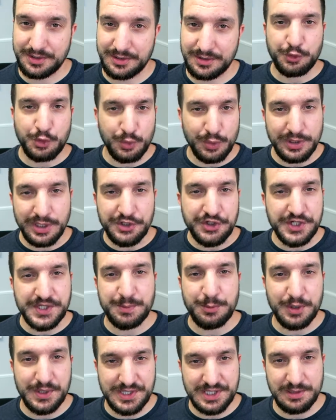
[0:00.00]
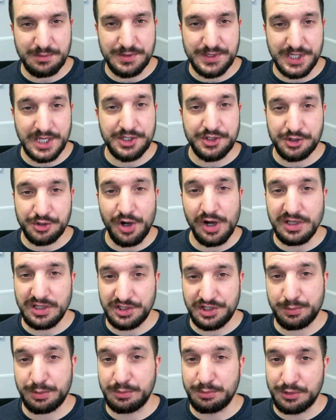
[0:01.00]
To religious Muslims and
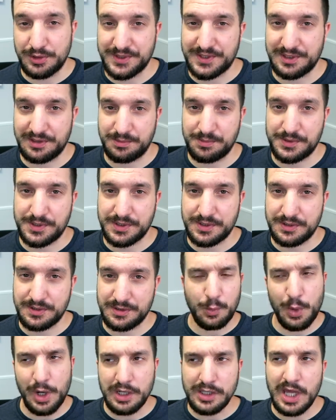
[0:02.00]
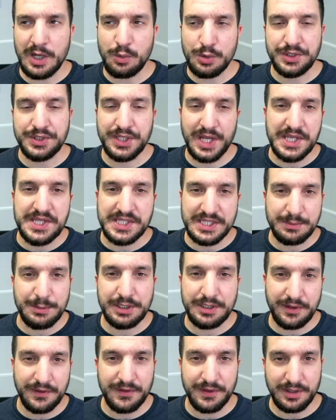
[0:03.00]
knowledgeable Muslims, well, I wouldn't ask them
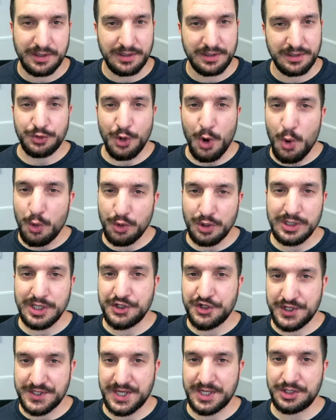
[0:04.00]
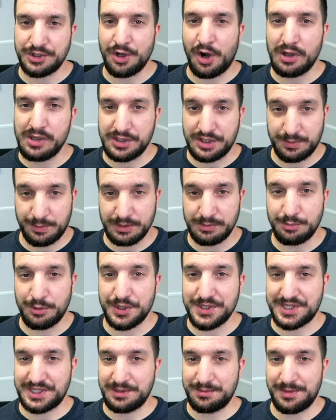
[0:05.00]
anything. No religious and knowledgeable
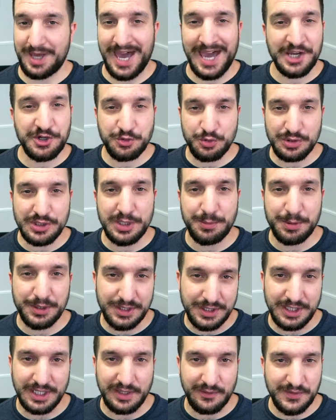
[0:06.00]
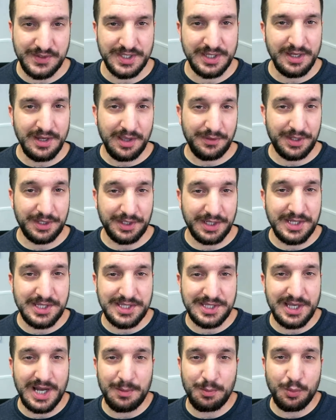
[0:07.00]
Muslim actually believes that
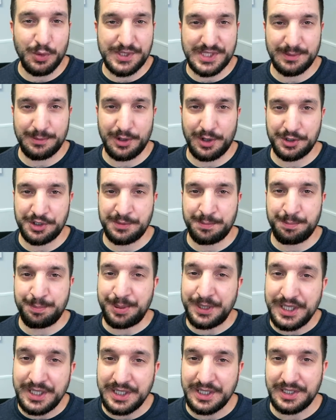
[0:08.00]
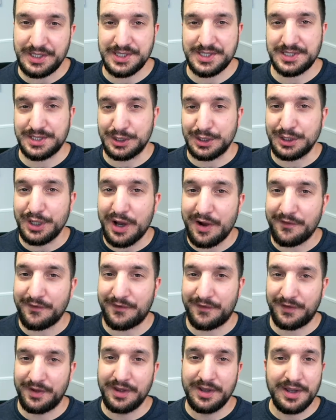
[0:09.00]
Islam was about peace,
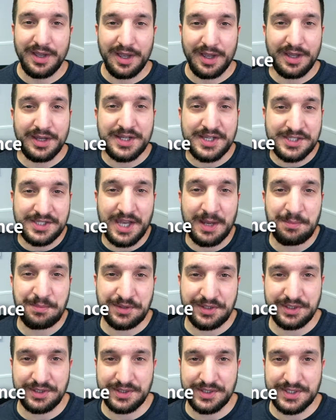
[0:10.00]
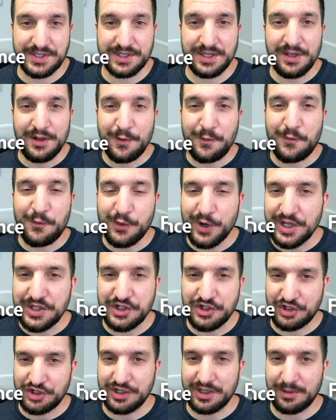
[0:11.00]
love, acceptance,
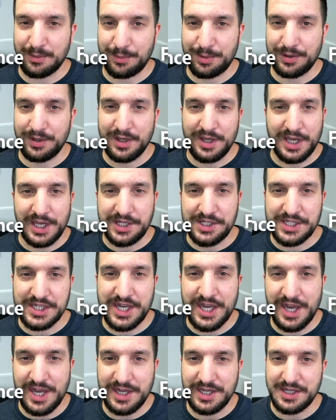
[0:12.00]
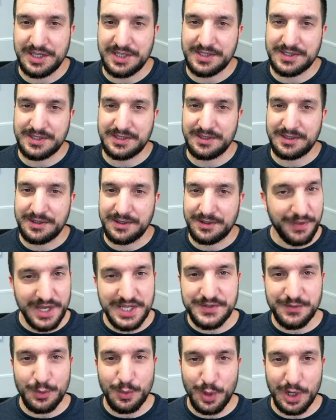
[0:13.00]
friendship, and cakes. Thanks
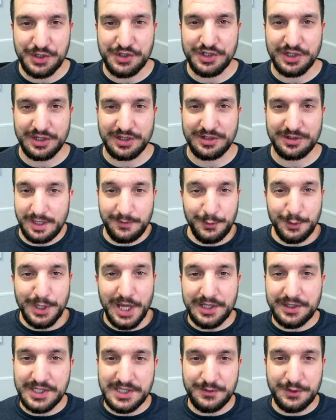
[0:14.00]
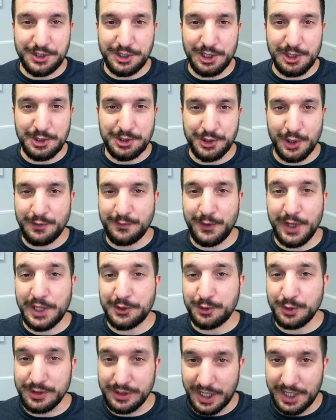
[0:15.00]
for watching. If you like this video, don't forget
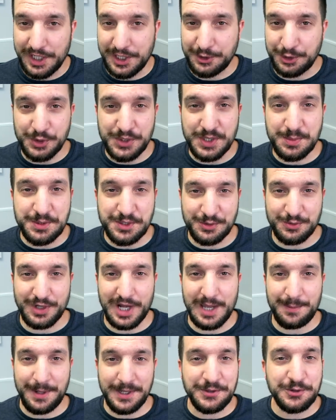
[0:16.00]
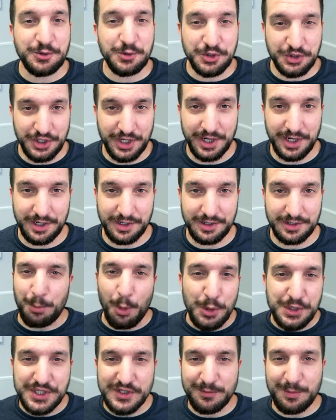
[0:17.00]
to like, to subscribe, and to share.
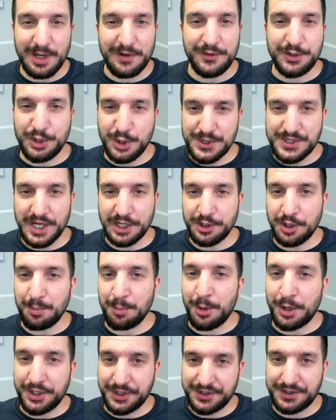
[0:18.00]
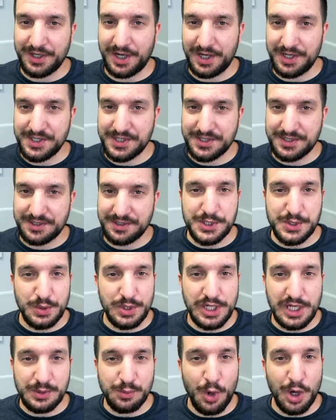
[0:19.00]
Most of my videos are not monetized, so you
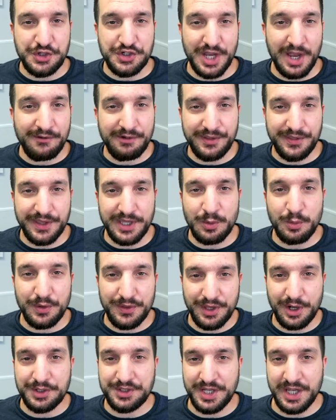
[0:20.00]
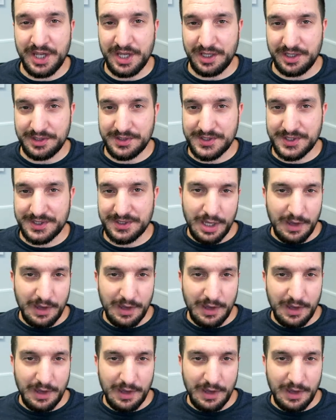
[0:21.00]
can watch everything without ads.